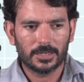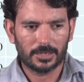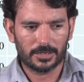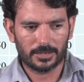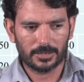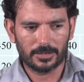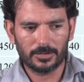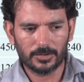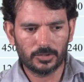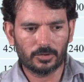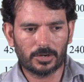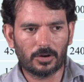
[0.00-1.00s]
no,
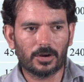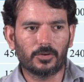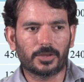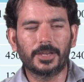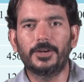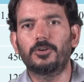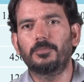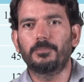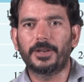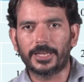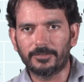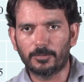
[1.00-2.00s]
you are not looking into
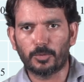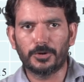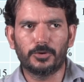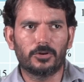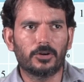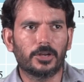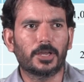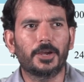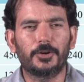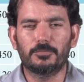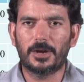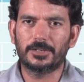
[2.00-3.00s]
break-even point, you are not looking
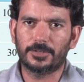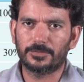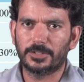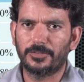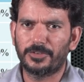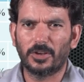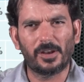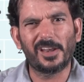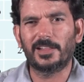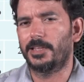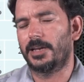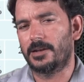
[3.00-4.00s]
into margin of safety or
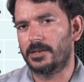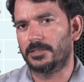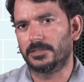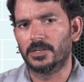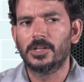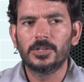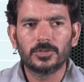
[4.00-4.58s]
any other analysis.